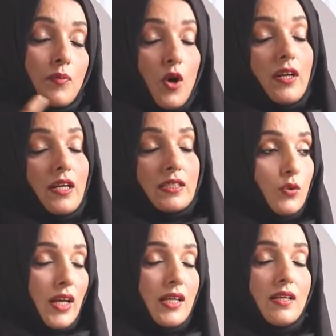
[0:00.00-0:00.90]
product.
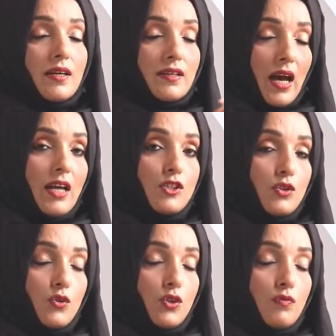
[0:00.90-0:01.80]
You can write
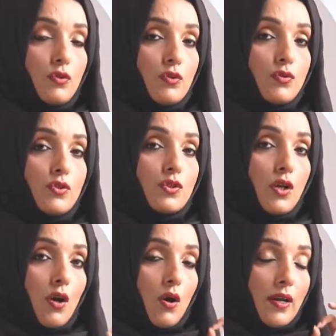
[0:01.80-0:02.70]
your reviews
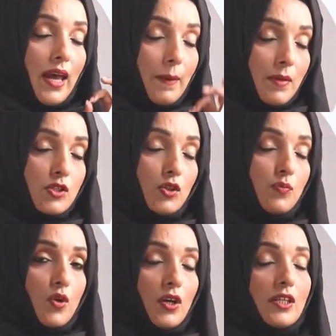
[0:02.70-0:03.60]
on
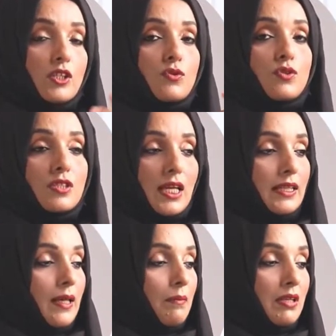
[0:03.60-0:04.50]
Amazon product to
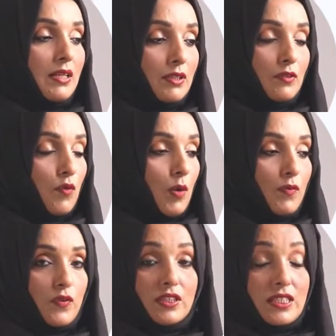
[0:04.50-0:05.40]
sell them in the form
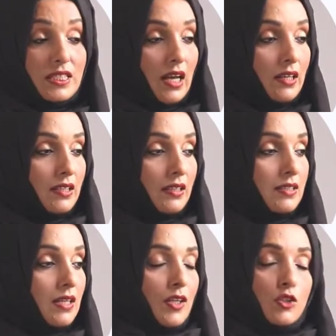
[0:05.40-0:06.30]
of these
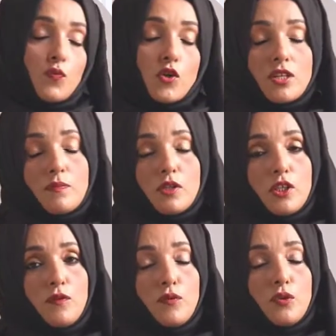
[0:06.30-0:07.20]
articles. So for example,
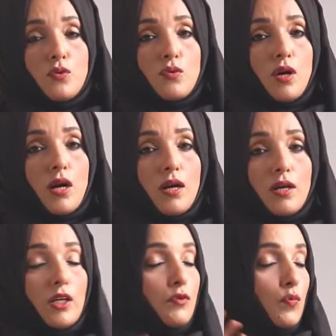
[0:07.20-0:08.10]
if you
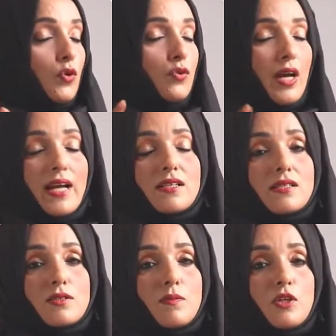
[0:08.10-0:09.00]
uh, if you want to write
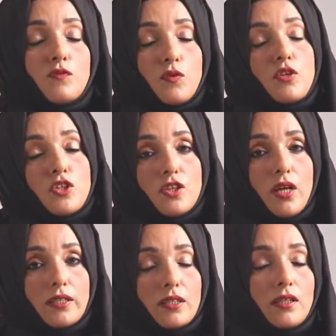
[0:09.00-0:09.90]
some informational
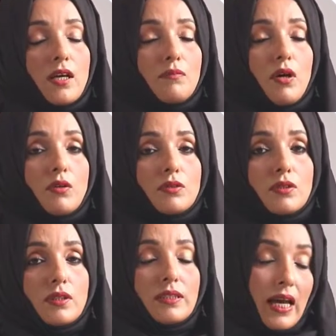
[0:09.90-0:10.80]
article
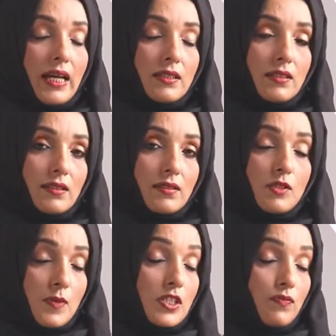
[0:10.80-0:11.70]
about that
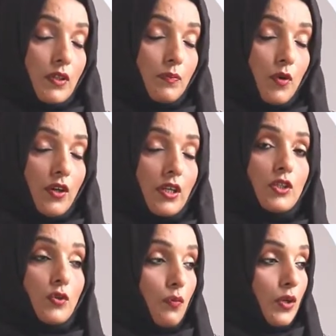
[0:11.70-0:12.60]
specific
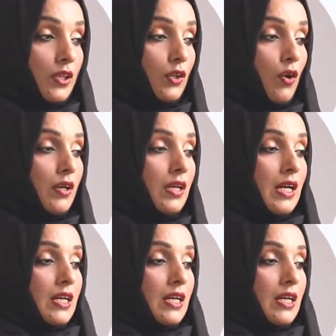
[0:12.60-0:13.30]
product you are working on,